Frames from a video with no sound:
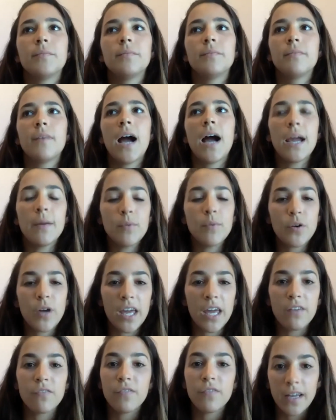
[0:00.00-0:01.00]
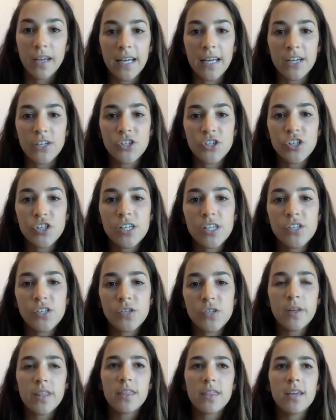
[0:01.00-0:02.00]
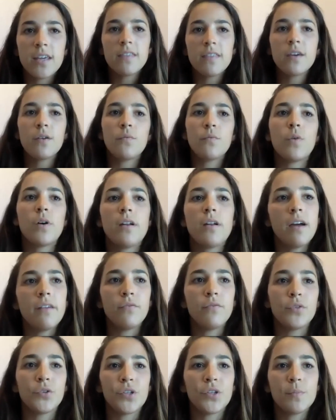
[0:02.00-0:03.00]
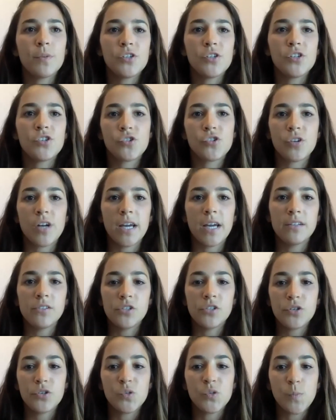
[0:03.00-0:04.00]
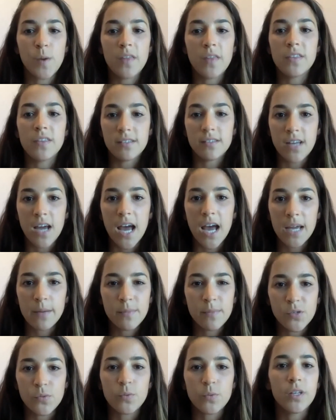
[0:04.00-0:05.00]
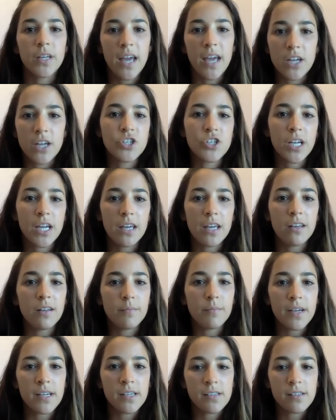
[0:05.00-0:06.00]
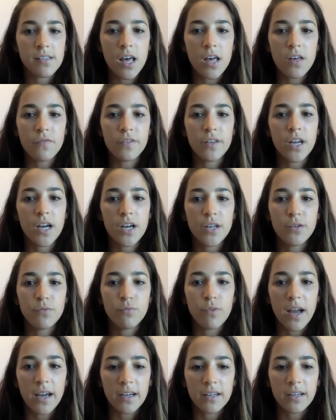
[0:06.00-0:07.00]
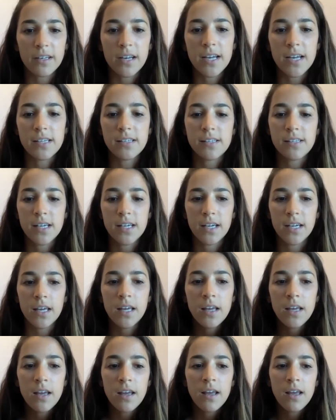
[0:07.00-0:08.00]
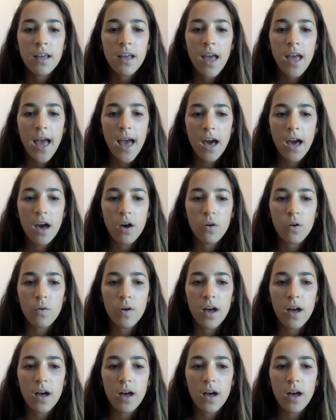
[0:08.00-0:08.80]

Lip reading: I'm okay financially. So I think that what I've really been just trying to spend this time is really educating myself, and recognizing how,